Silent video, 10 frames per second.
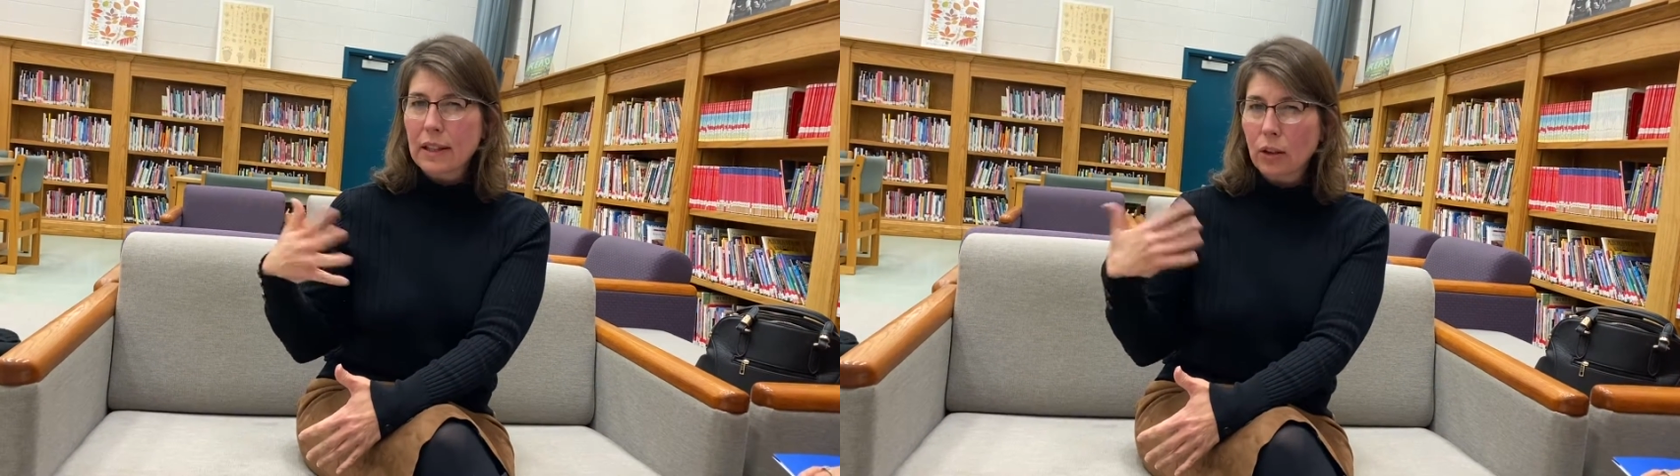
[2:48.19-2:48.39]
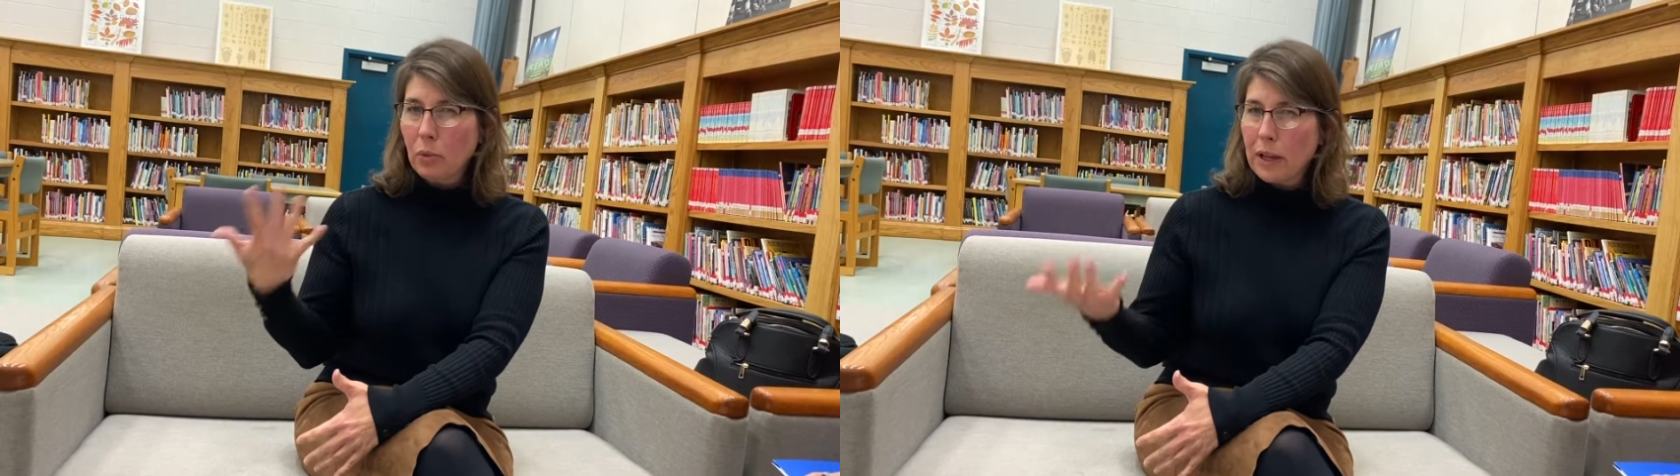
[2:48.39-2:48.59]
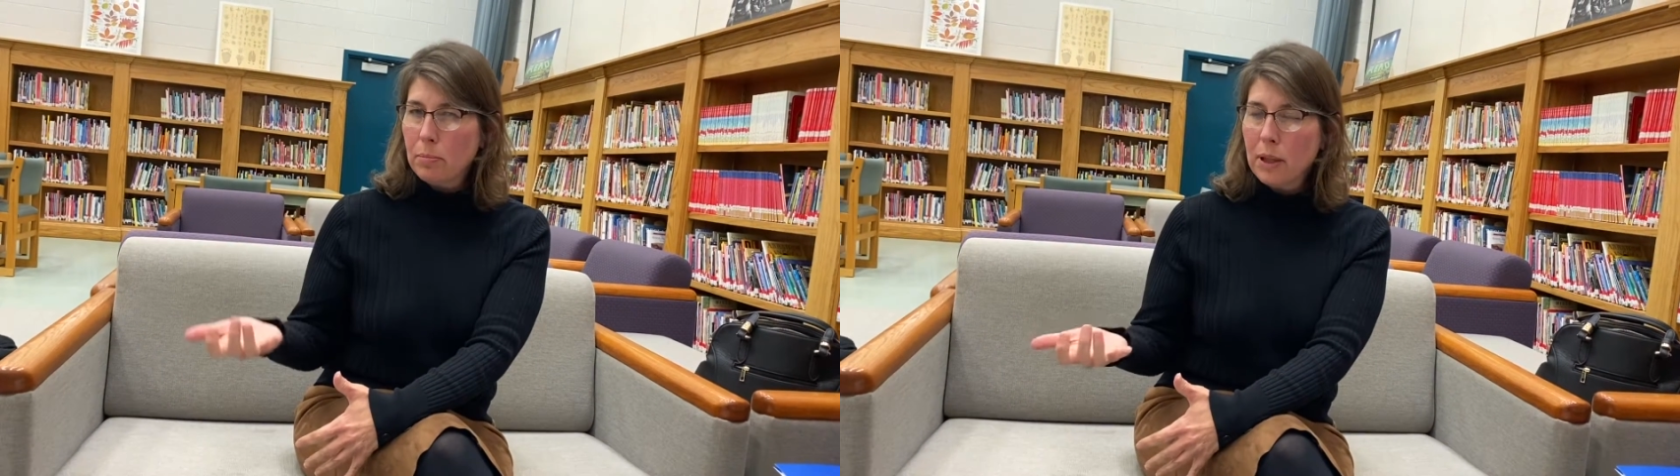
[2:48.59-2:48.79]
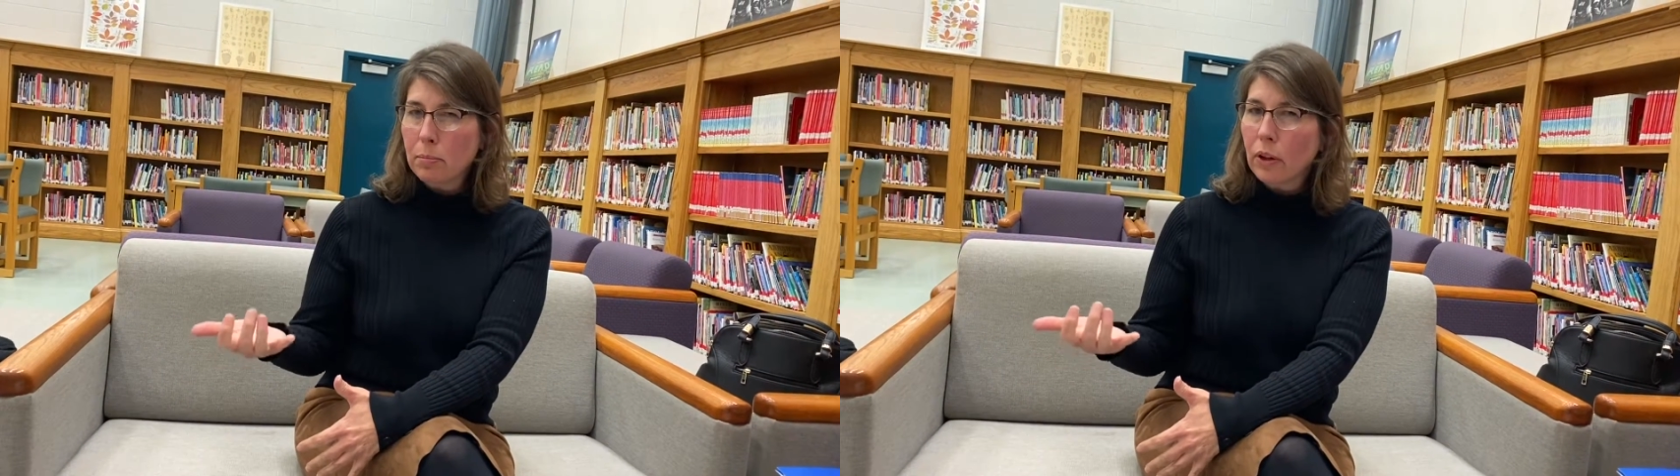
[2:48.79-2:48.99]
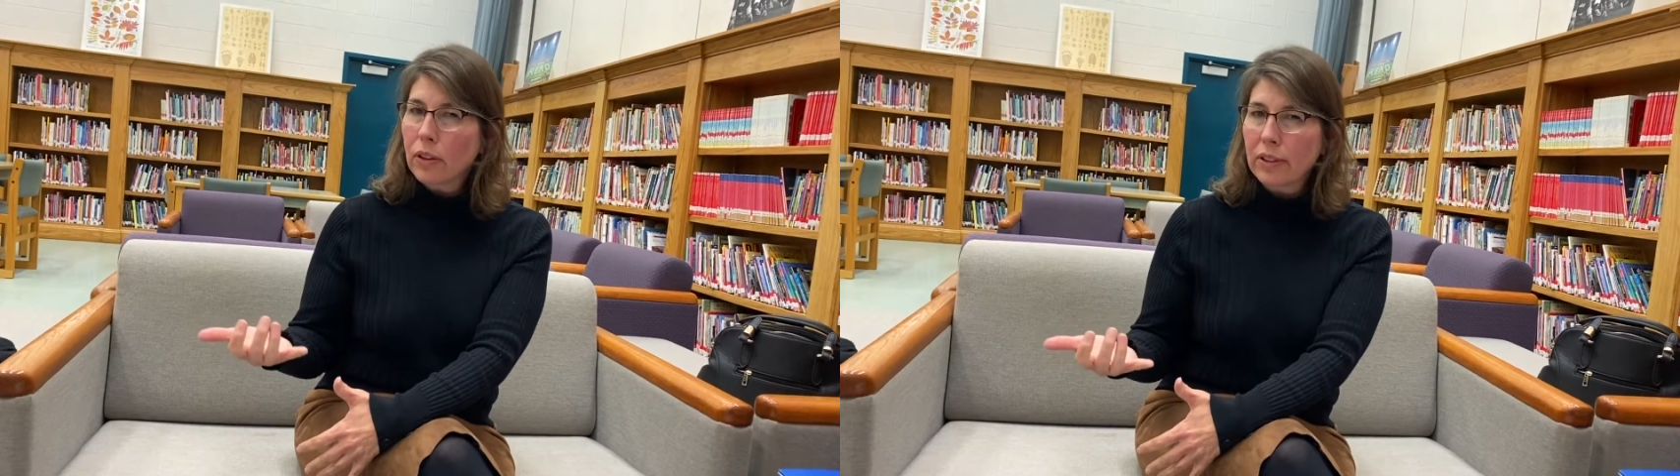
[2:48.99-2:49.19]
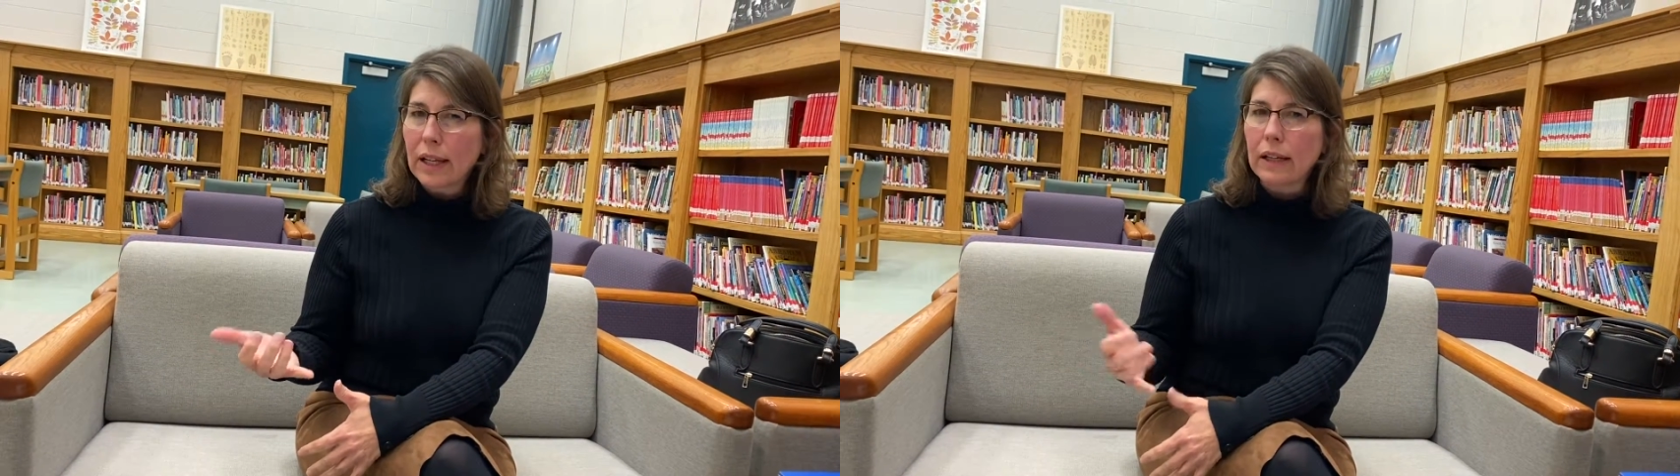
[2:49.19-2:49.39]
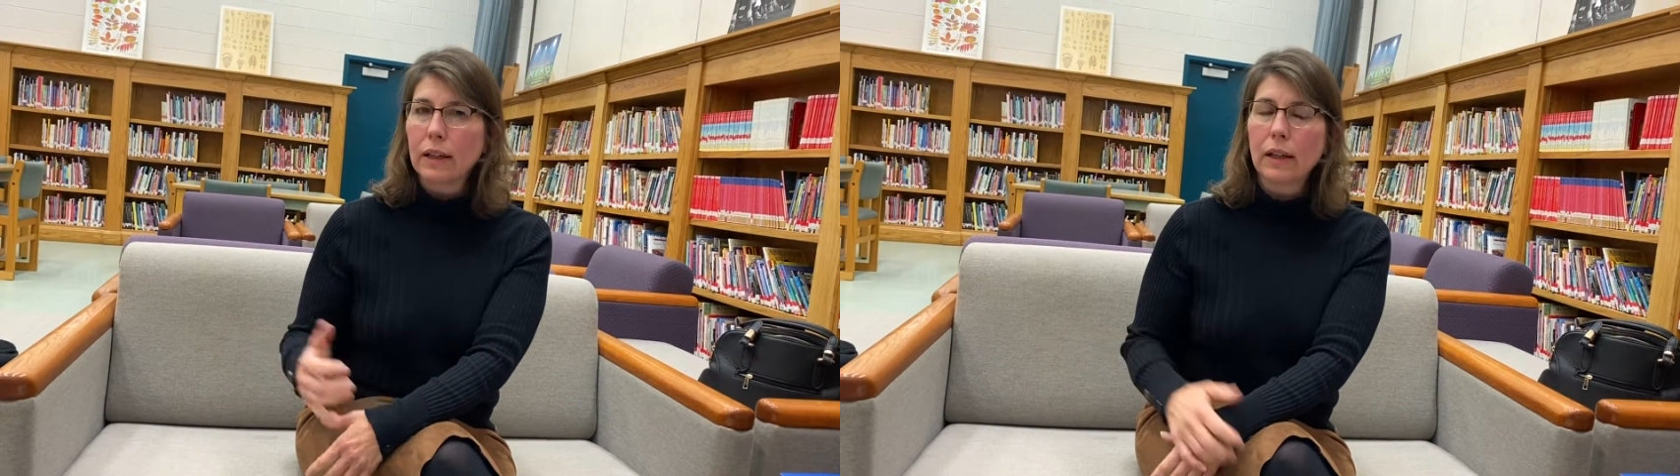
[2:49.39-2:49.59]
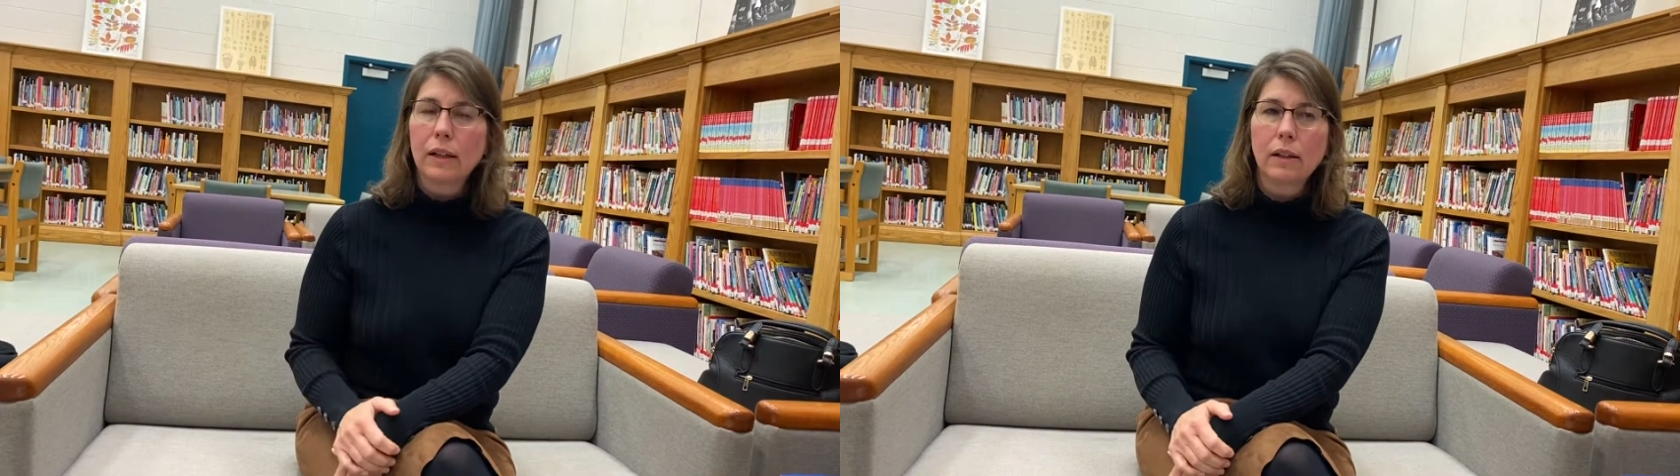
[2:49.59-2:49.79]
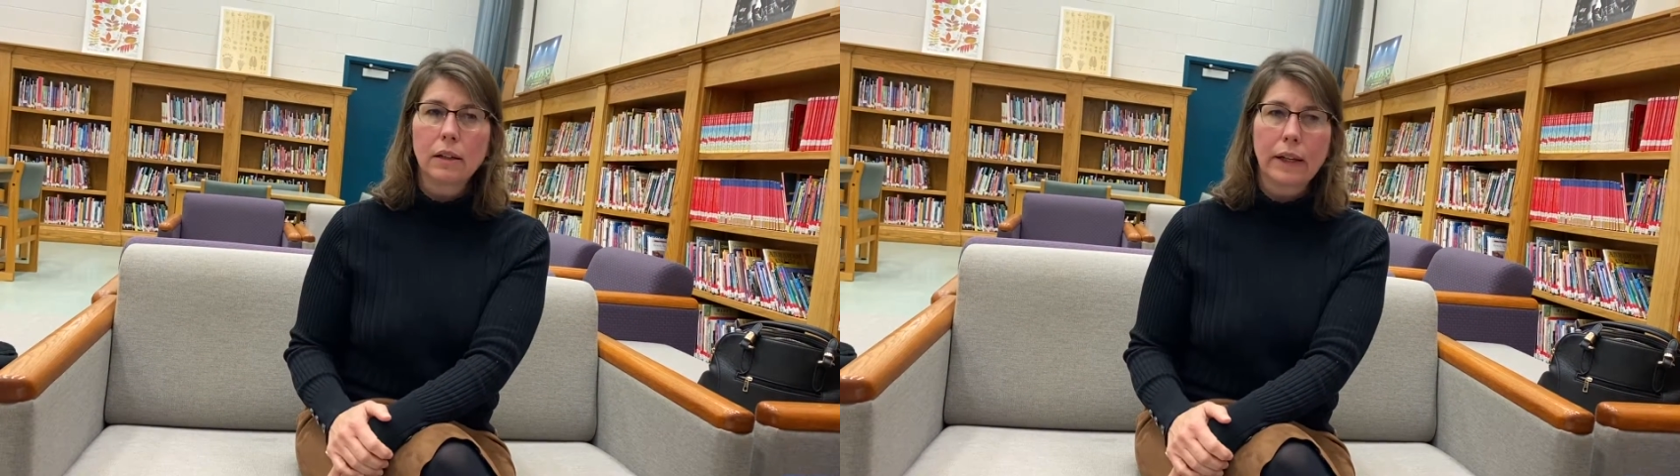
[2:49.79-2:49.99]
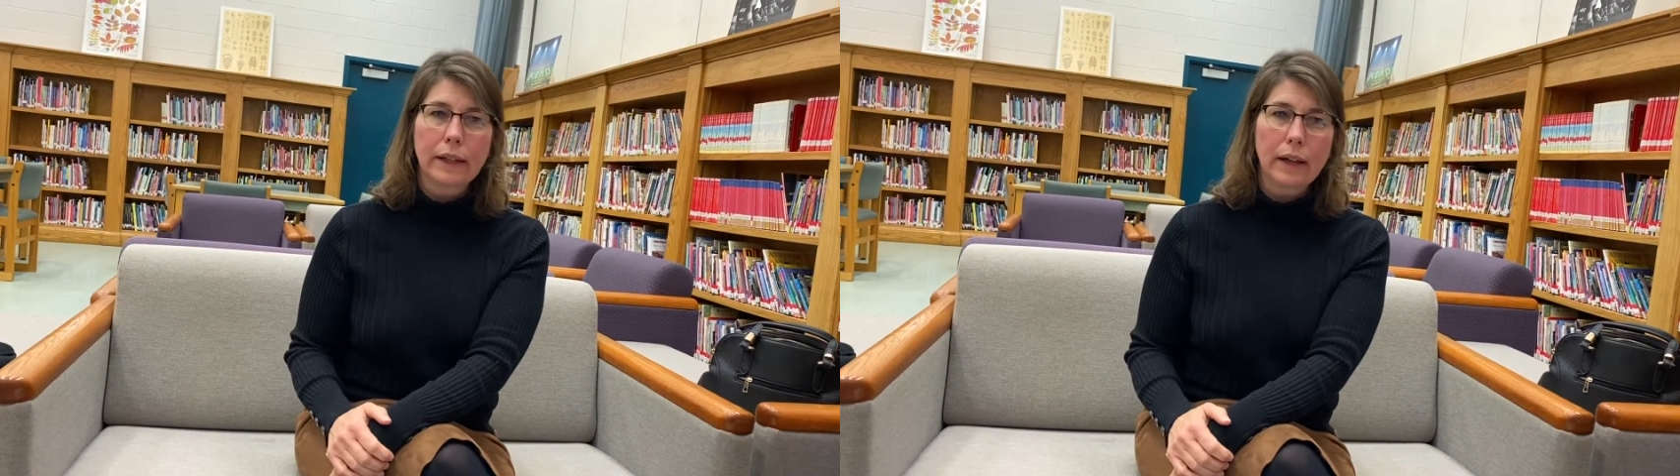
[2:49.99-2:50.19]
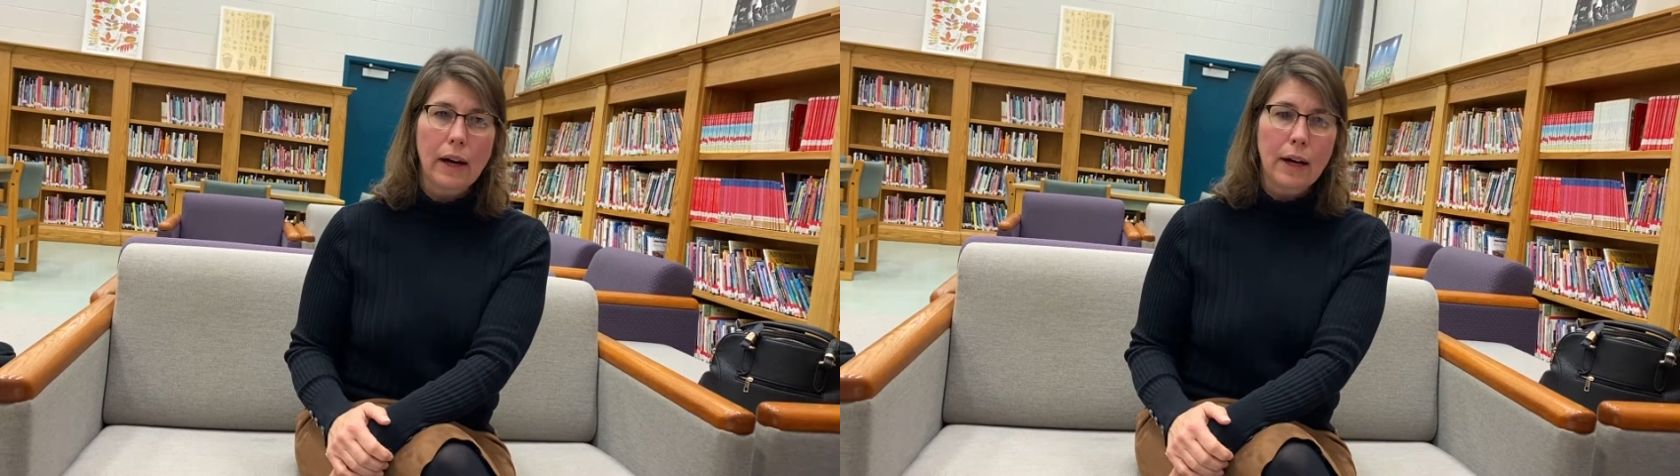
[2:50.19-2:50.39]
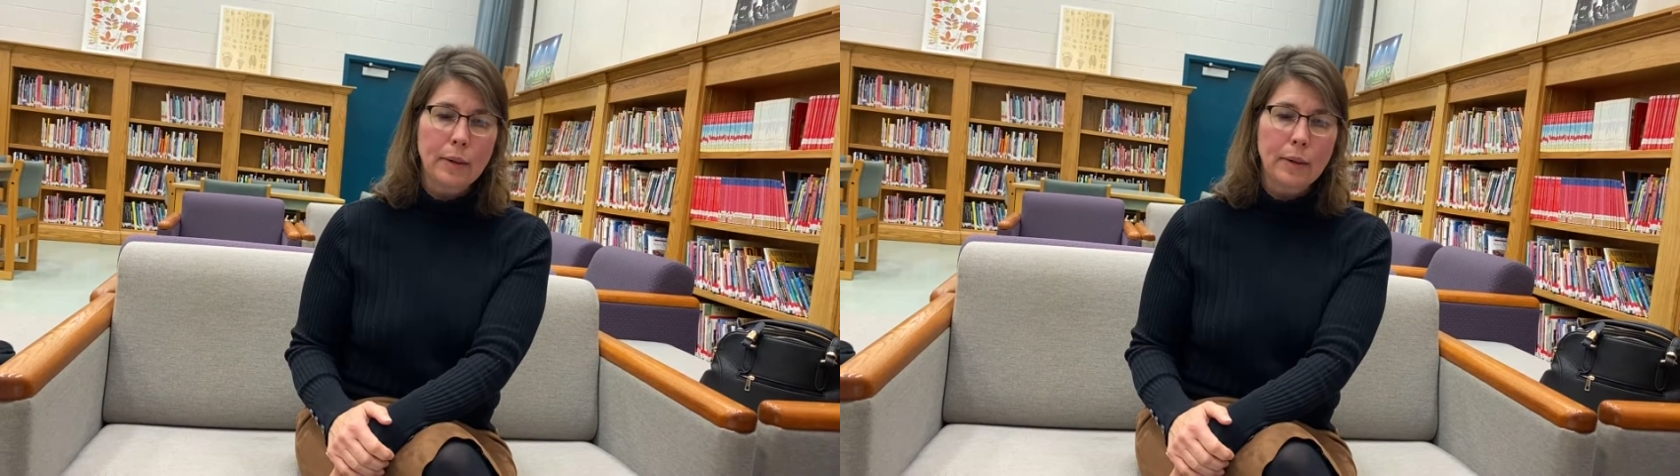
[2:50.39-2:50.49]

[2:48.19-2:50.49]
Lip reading: like the way people think, like,